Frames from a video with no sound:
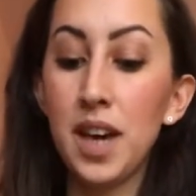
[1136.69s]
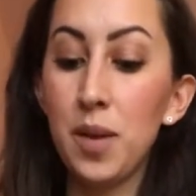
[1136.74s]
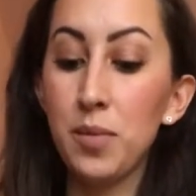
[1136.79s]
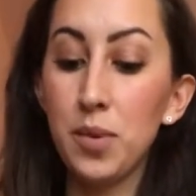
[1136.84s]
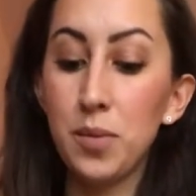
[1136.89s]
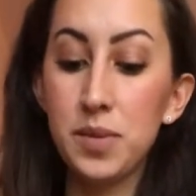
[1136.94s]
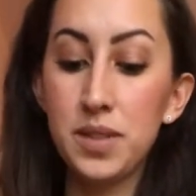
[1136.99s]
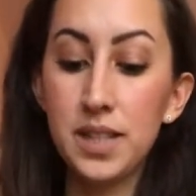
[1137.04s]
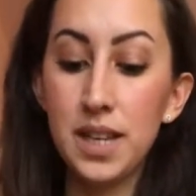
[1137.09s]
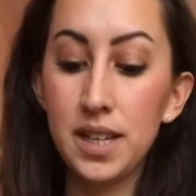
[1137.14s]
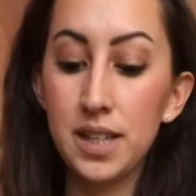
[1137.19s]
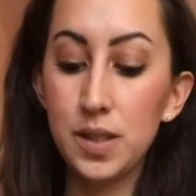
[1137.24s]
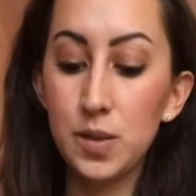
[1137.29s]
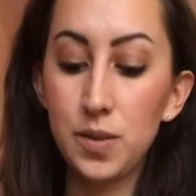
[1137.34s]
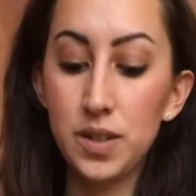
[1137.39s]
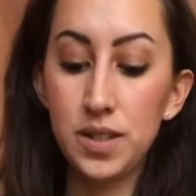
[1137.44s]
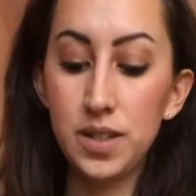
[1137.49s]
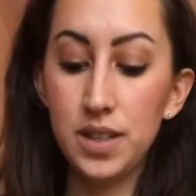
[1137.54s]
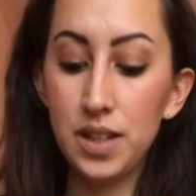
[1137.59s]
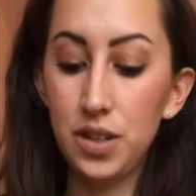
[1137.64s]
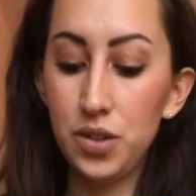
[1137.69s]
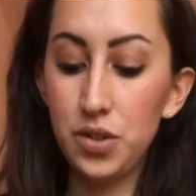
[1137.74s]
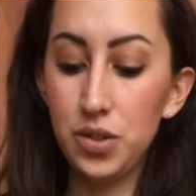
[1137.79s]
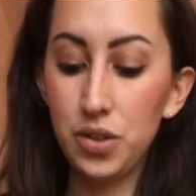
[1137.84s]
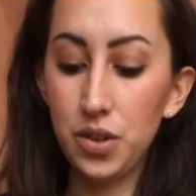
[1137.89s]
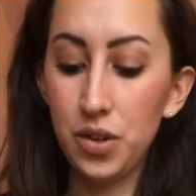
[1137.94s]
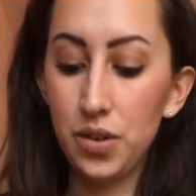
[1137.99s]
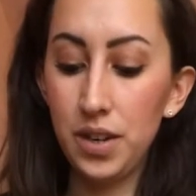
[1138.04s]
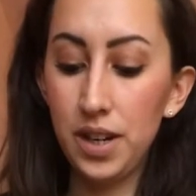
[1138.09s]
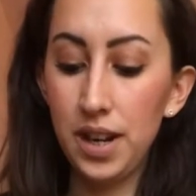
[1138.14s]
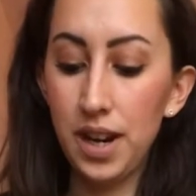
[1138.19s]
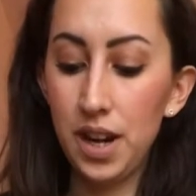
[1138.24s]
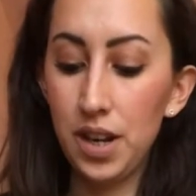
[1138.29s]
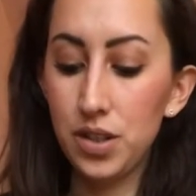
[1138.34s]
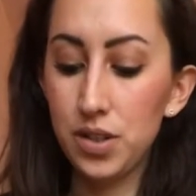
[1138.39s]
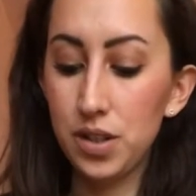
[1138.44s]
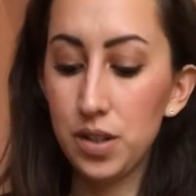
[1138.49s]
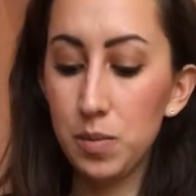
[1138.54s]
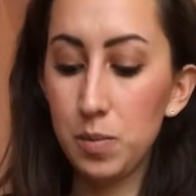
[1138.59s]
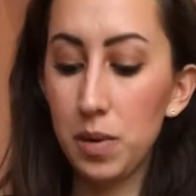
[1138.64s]
I'm obsessed with stationery. I
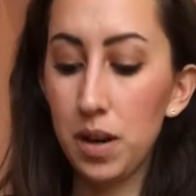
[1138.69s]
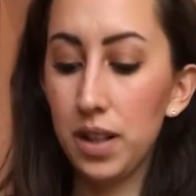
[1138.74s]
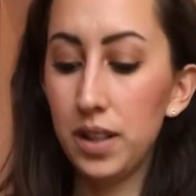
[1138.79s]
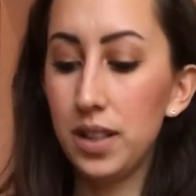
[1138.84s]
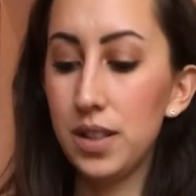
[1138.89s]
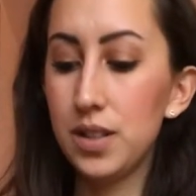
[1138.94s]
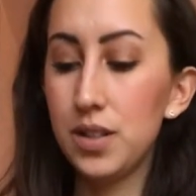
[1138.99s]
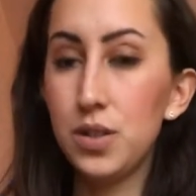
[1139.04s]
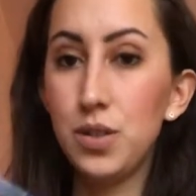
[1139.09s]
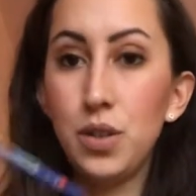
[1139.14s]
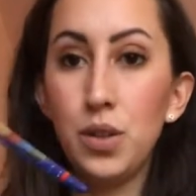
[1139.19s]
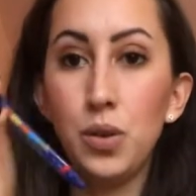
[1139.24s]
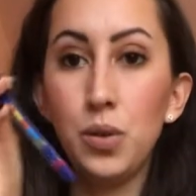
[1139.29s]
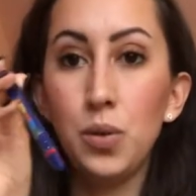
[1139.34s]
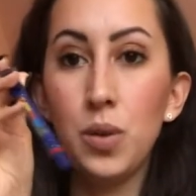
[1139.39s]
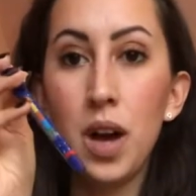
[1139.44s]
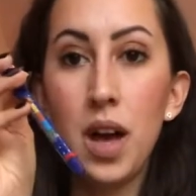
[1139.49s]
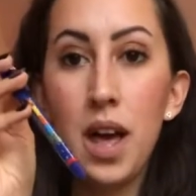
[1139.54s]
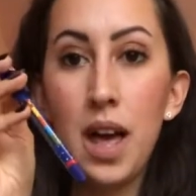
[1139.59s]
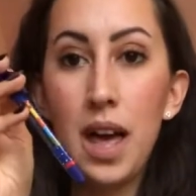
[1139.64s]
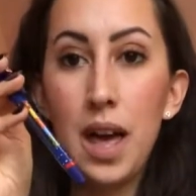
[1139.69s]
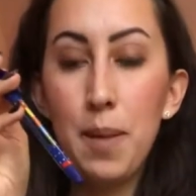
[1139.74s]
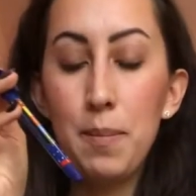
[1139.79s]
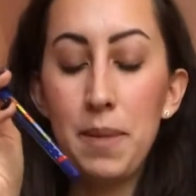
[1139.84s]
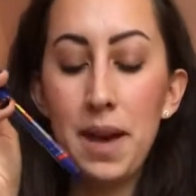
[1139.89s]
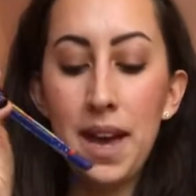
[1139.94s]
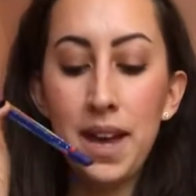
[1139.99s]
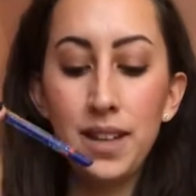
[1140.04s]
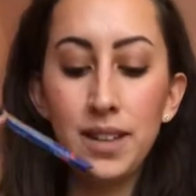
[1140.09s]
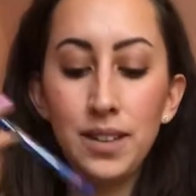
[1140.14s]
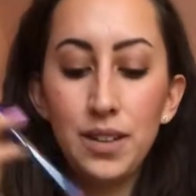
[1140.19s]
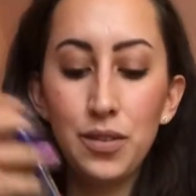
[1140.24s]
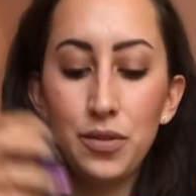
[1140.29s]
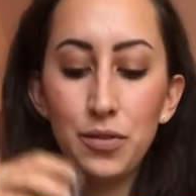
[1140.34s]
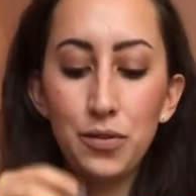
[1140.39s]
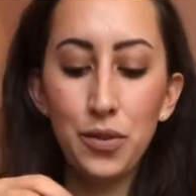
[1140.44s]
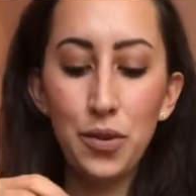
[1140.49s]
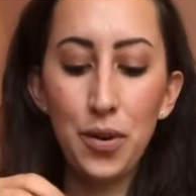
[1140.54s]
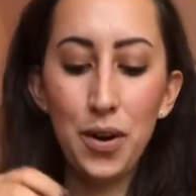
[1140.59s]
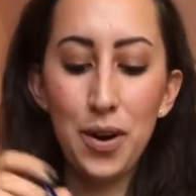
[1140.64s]
just bought this new pen
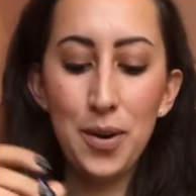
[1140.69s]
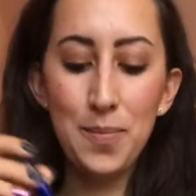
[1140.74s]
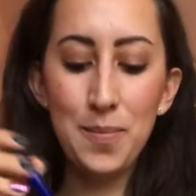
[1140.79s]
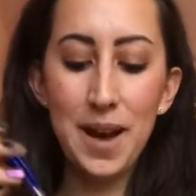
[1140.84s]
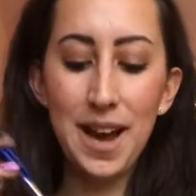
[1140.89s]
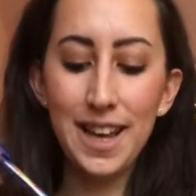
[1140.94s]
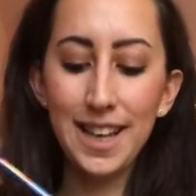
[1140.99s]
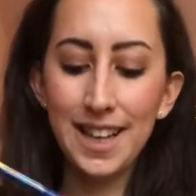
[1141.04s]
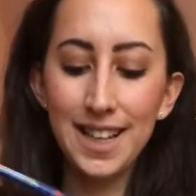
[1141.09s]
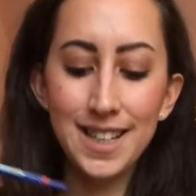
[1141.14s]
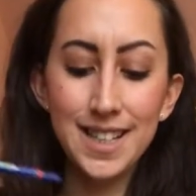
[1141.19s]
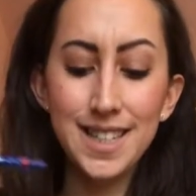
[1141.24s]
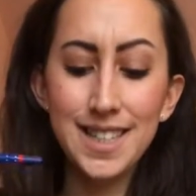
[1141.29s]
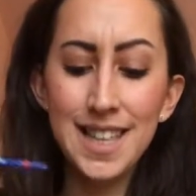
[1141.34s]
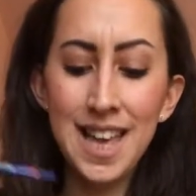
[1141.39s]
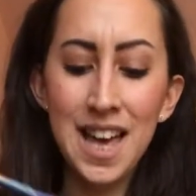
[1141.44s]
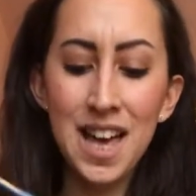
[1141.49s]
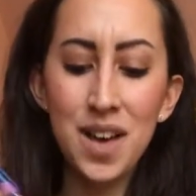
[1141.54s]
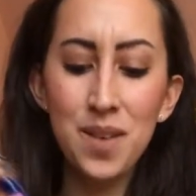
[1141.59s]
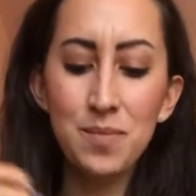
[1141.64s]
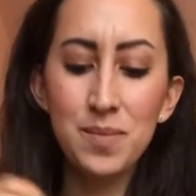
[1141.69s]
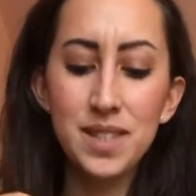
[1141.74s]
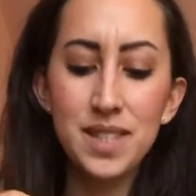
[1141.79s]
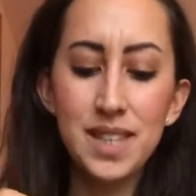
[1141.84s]
for my exam.